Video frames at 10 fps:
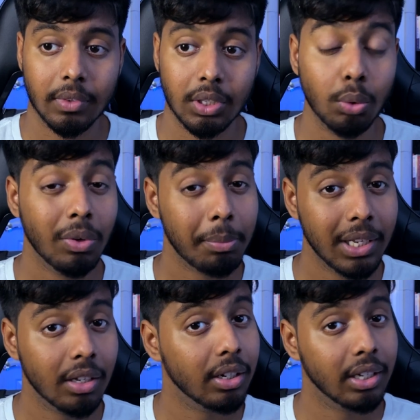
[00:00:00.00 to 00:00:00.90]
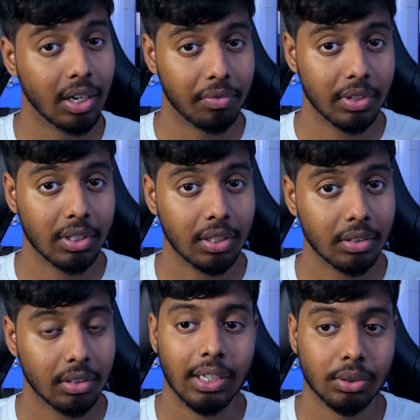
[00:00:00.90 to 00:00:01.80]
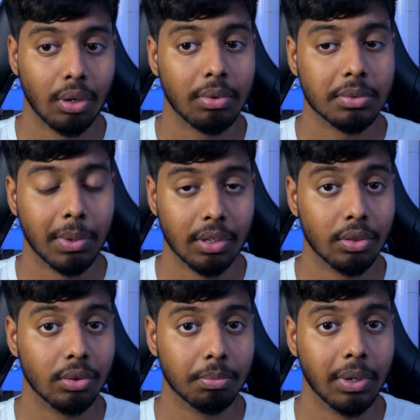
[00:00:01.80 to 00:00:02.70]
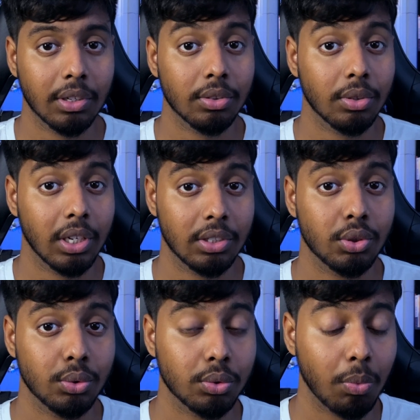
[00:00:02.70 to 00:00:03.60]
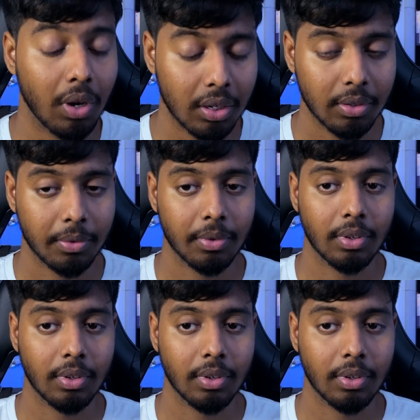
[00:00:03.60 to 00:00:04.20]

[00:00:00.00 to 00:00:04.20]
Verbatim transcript: you will be learning everything it's always better to better to like choose one